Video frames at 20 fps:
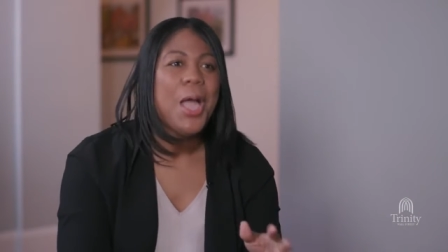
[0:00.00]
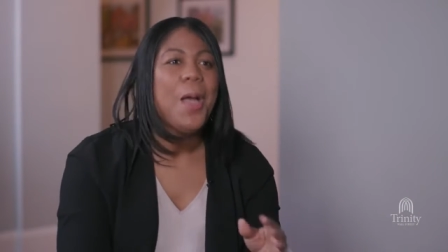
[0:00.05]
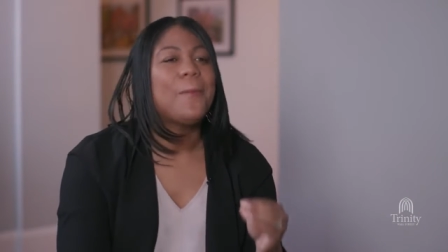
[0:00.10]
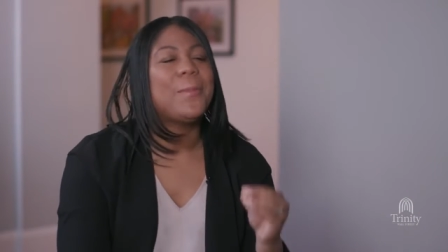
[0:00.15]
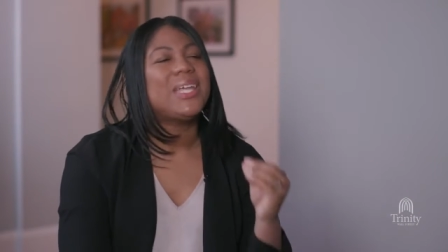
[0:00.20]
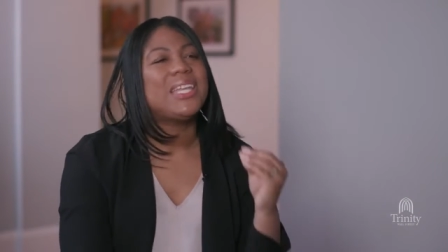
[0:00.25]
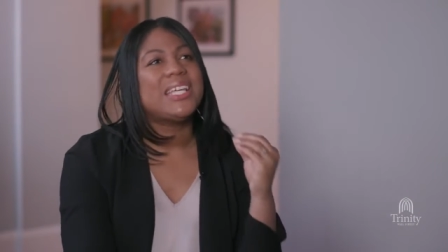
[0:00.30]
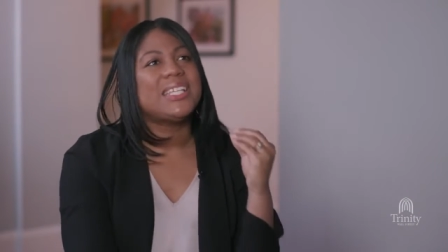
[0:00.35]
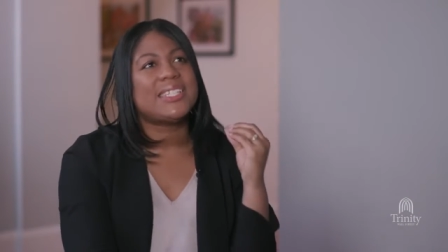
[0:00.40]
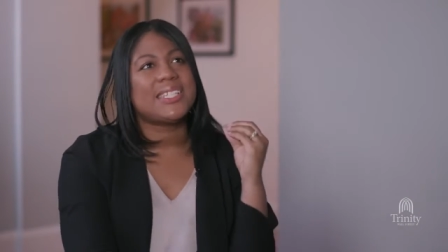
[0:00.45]

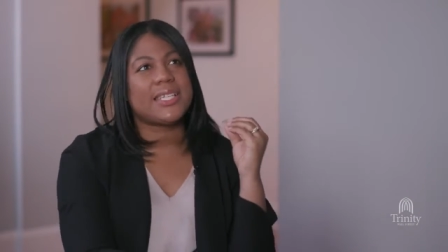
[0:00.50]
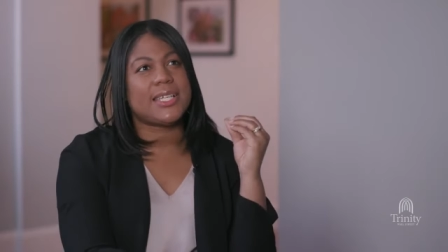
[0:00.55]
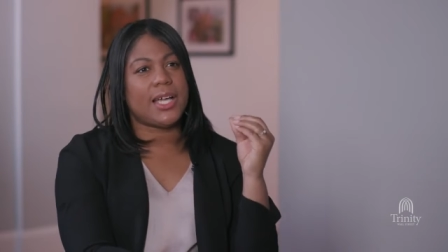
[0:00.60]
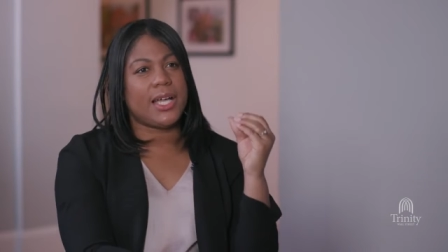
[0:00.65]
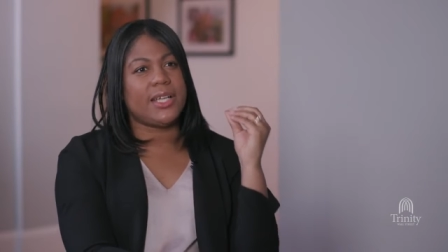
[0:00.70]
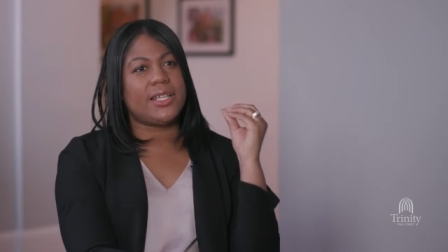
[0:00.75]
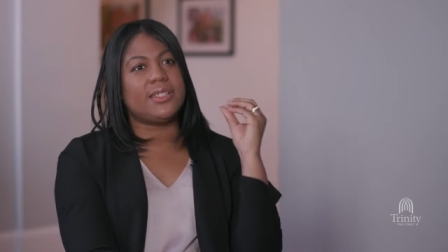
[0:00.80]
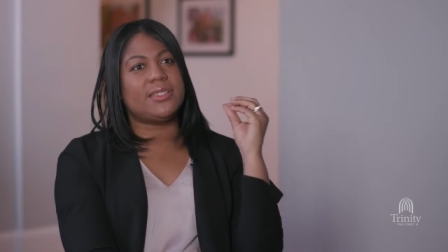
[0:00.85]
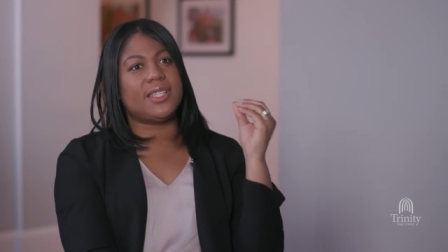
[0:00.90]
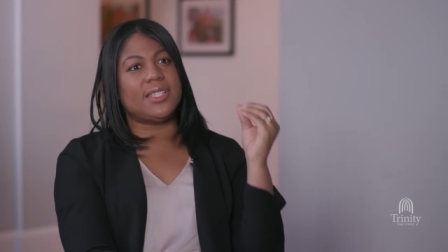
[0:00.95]
But as a,
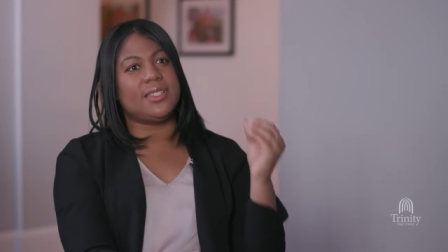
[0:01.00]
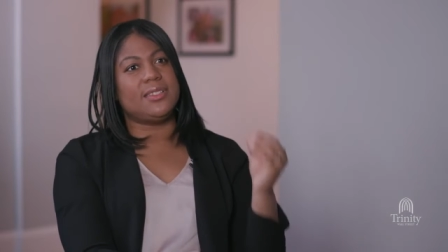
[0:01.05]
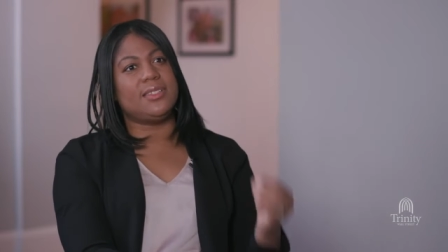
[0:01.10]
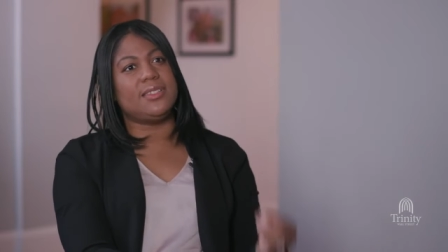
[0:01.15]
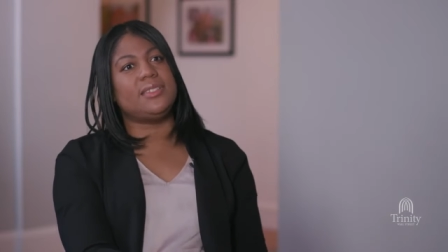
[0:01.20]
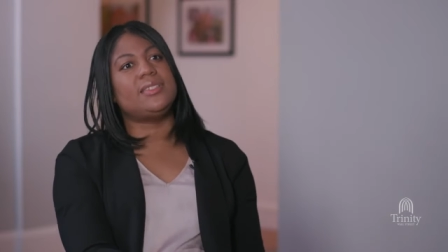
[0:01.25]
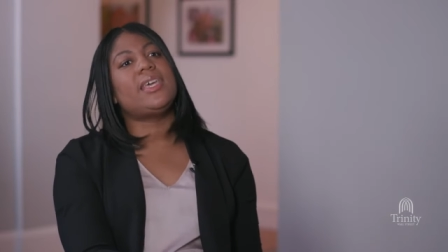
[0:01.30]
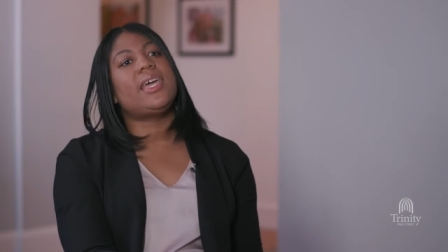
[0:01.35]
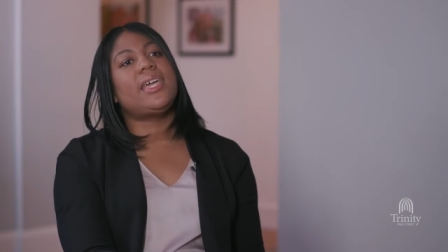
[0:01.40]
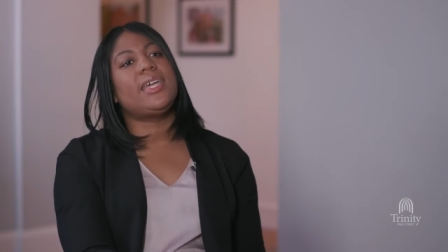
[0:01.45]
as a
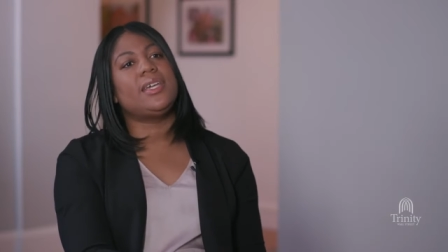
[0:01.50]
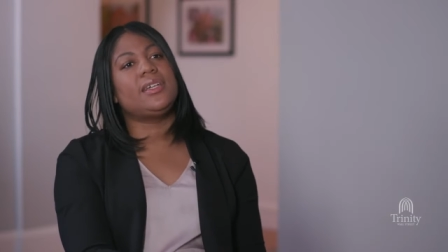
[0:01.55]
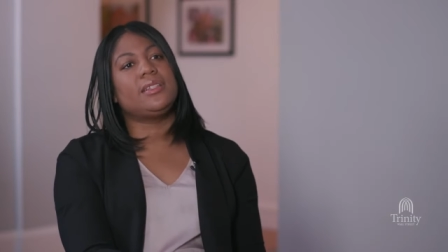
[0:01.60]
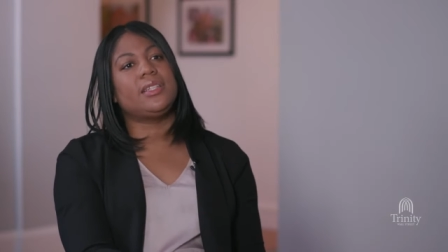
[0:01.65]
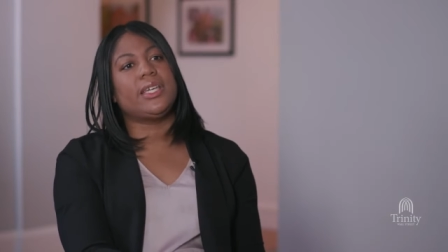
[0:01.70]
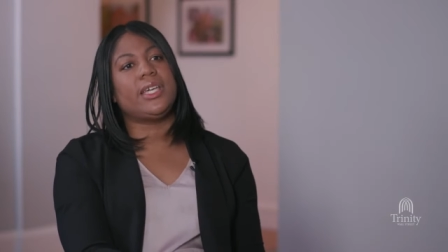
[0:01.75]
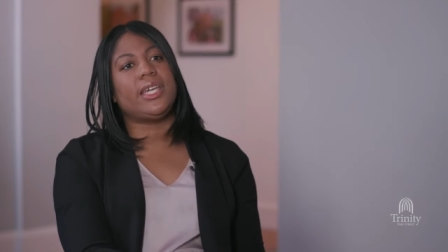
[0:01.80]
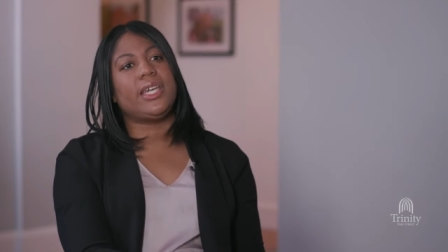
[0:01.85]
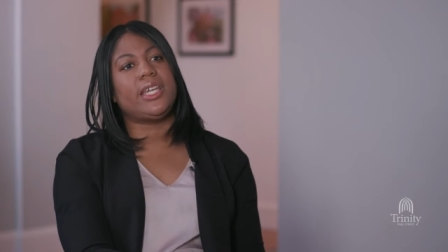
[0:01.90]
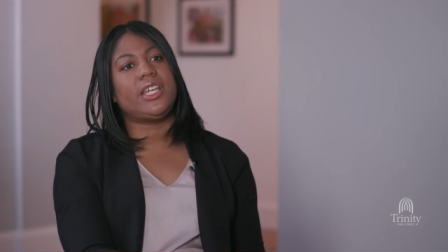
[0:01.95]

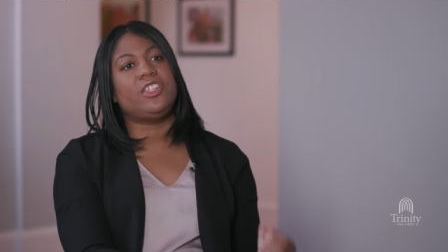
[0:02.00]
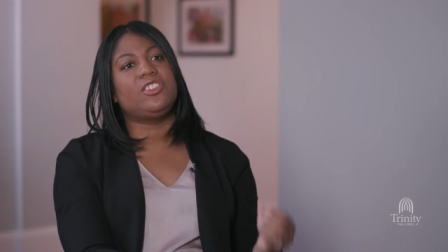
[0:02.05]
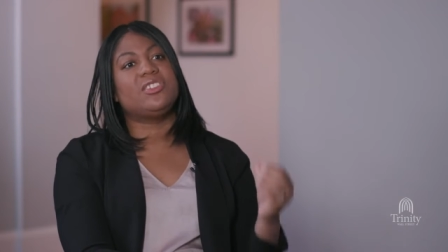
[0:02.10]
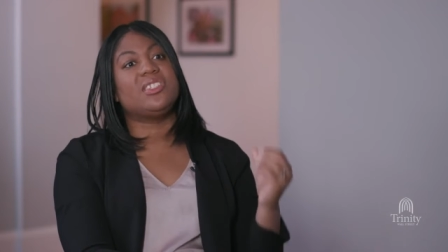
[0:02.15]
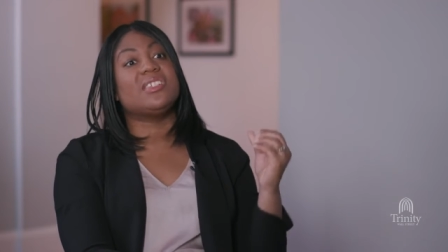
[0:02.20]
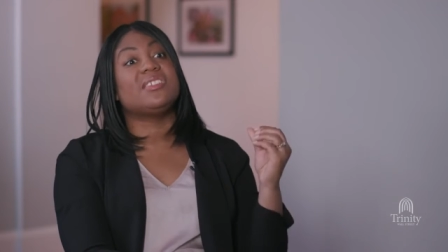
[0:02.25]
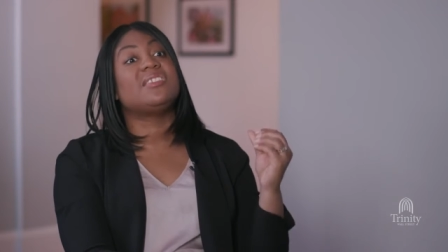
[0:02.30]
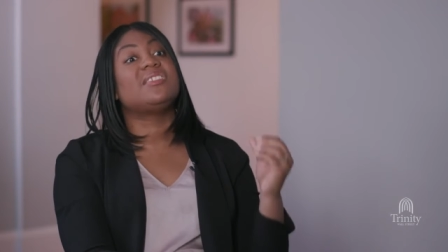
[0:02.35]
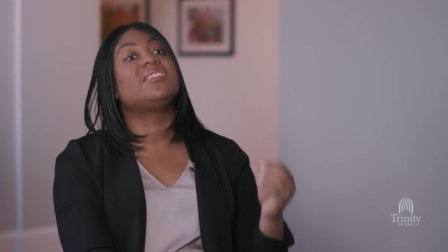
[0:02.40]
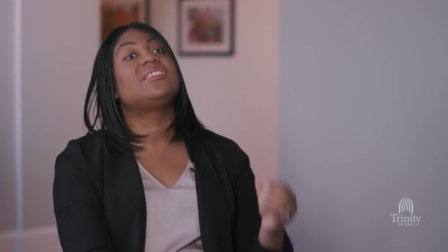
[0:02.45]
daily
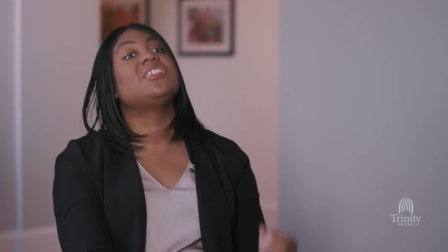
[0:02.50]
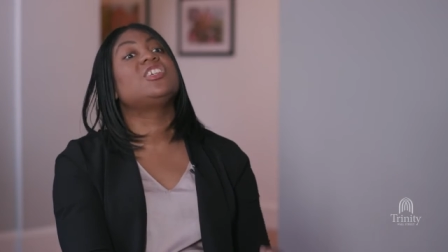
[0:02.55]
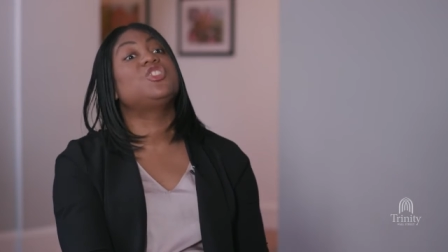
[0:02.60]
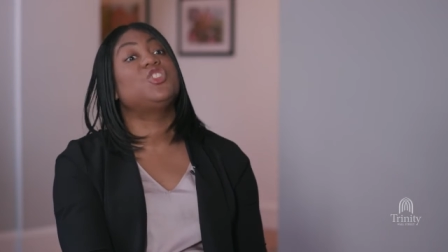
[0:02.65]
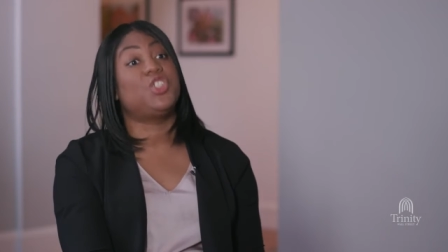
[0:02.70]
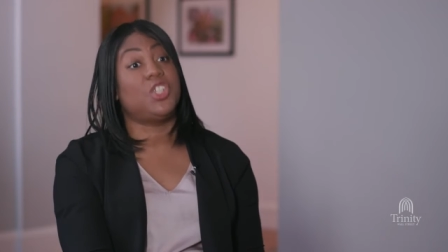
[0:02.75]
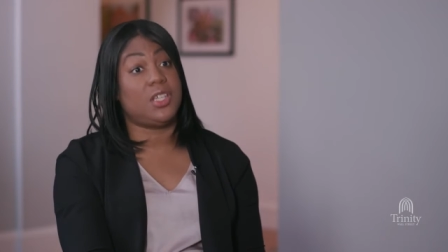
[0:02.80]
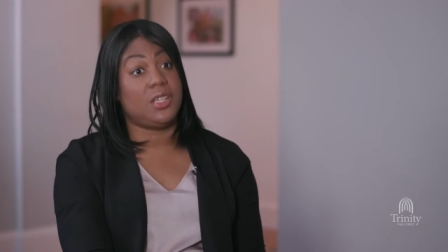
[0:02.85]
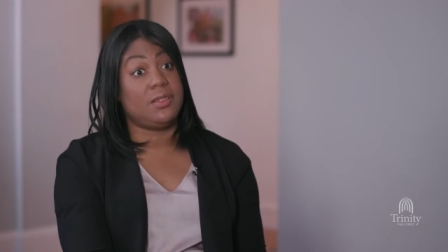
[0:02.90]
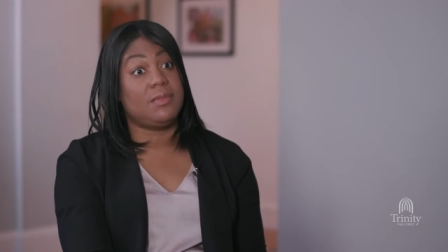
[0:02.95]

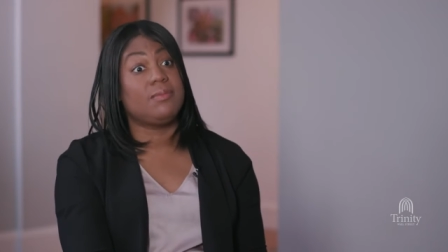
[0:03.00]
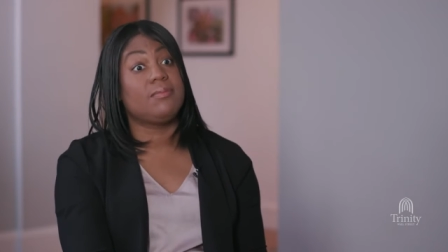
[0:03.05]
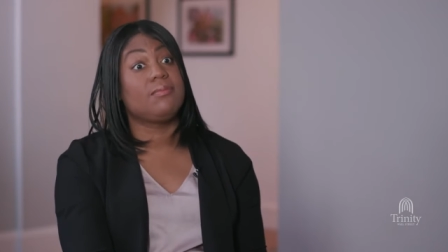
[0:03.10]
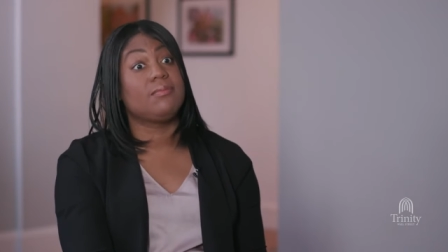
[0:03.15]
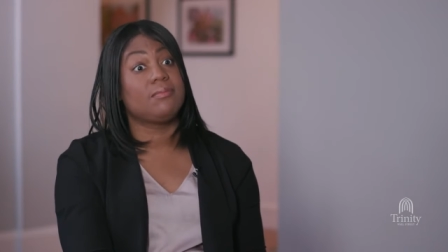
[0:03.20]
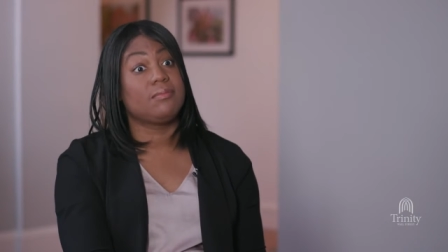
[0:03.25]
decision,